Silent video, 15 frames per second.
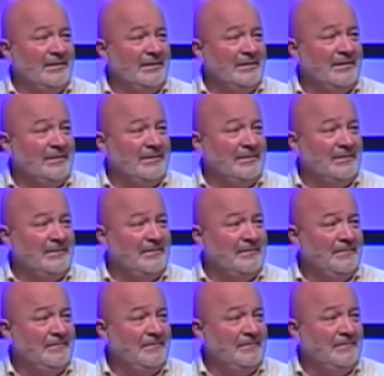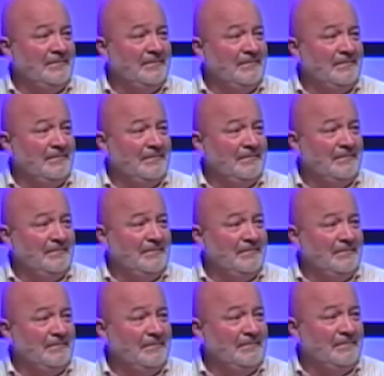
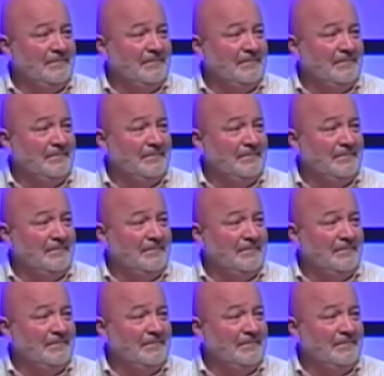No one is speaking in this clip.